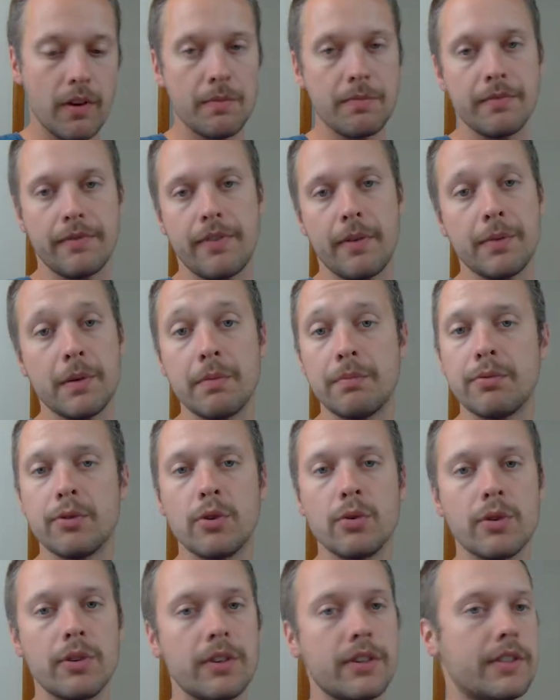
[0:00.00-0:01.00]
From the
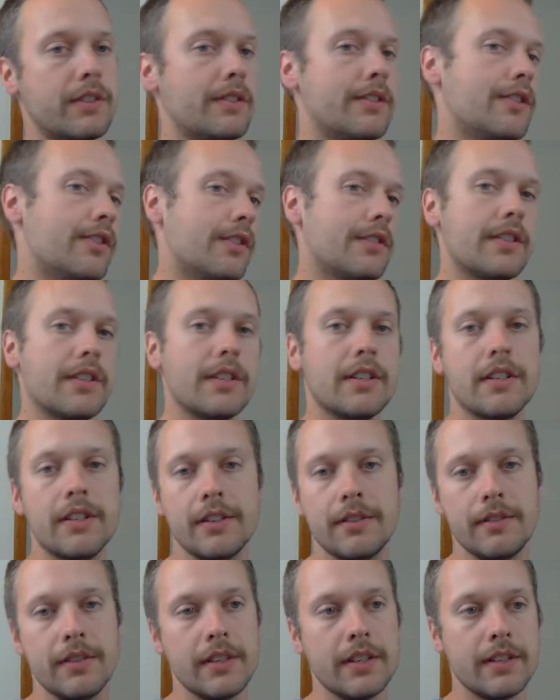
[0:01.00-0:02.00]
brewer to just
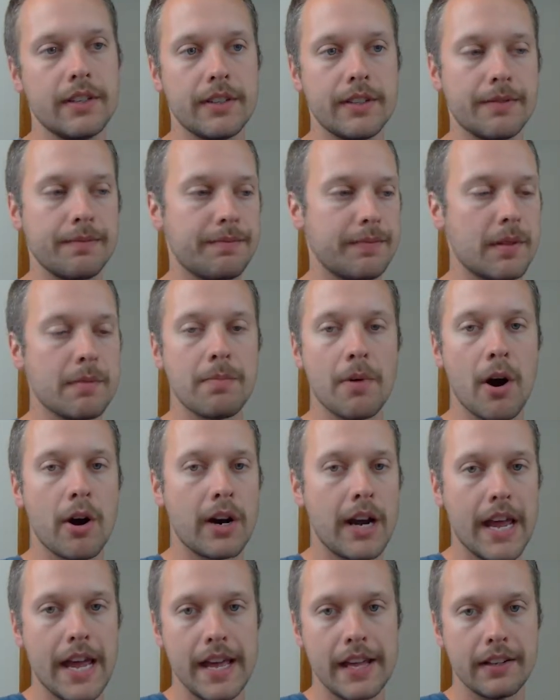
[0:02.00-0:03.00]
the bar
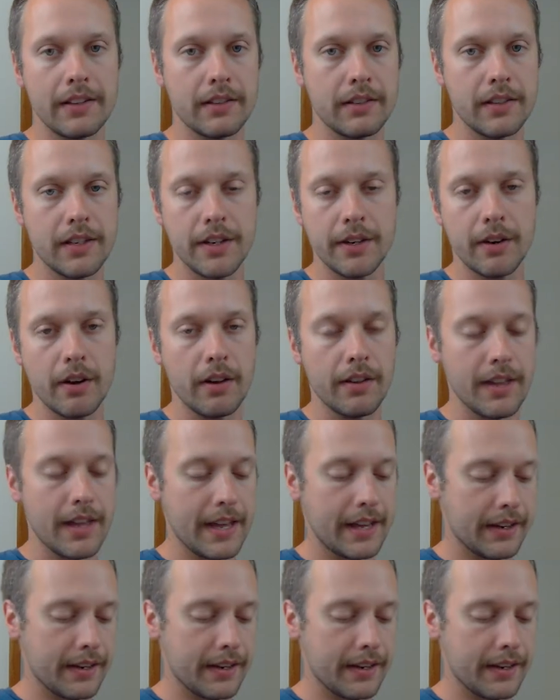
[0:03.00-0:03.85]
hands, all that.